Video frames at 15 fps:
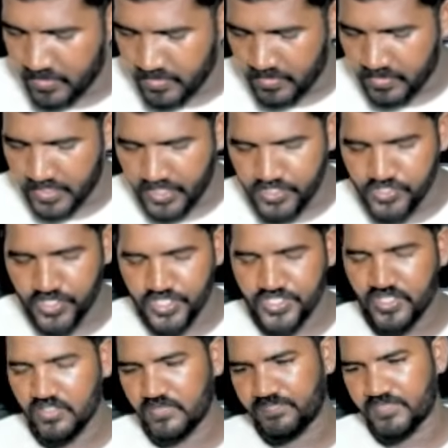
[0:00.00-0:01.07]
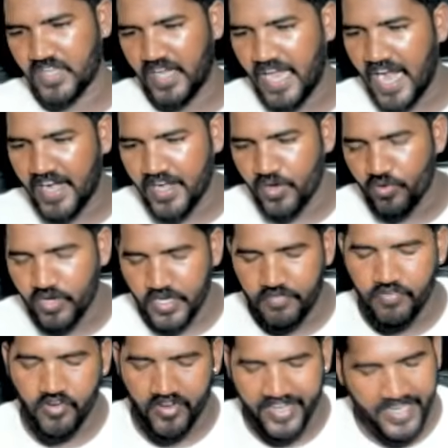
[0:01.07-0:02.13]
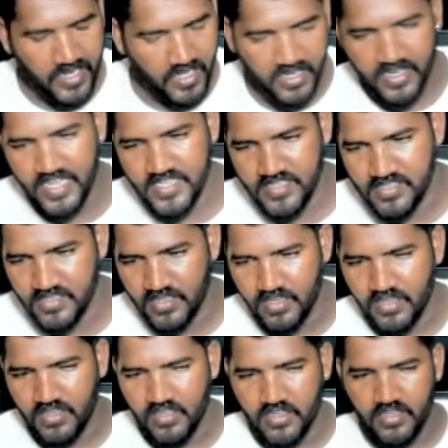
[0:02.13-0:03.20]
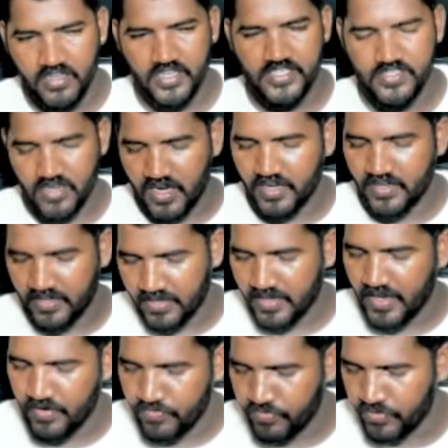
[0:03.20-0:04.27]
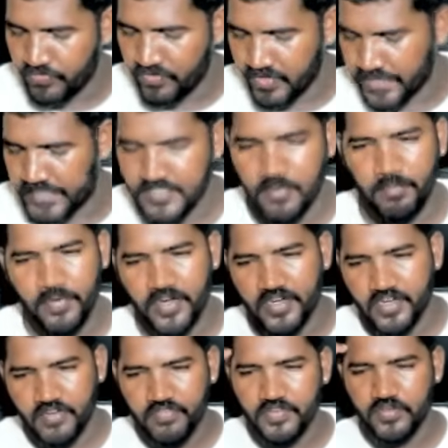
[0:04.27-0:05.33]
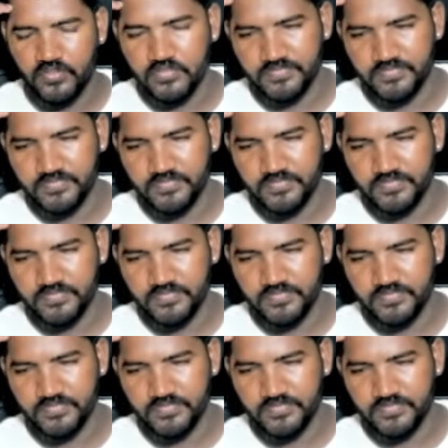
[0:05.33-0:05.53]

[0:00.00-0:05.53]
illustration. I added only for regular class. It's not helpful for exam point of view.